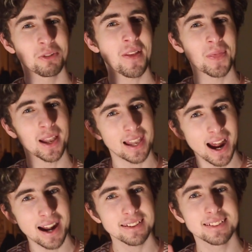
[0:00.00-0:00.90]
read the
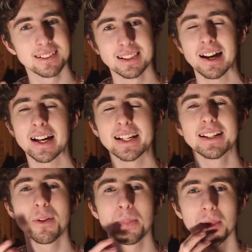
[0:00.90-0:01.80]
last
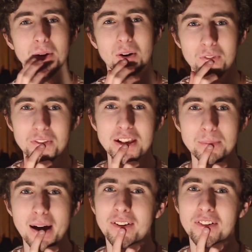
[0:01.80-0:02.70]
line of this
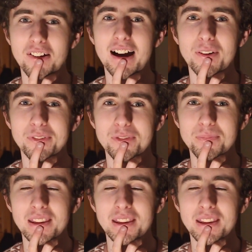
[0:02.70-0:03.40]
paragraph